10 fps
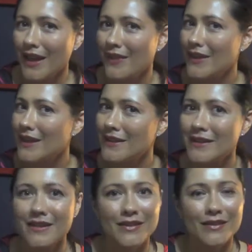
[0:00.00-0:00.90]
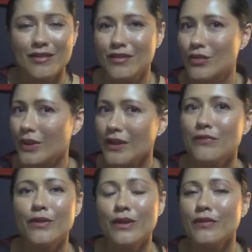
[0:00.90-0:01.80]
and then
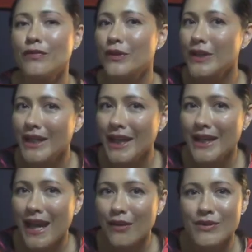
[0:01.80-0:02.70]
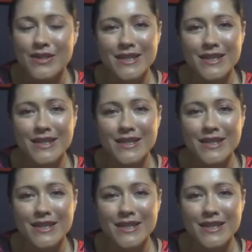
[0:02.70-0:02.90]
24 to 48 hours,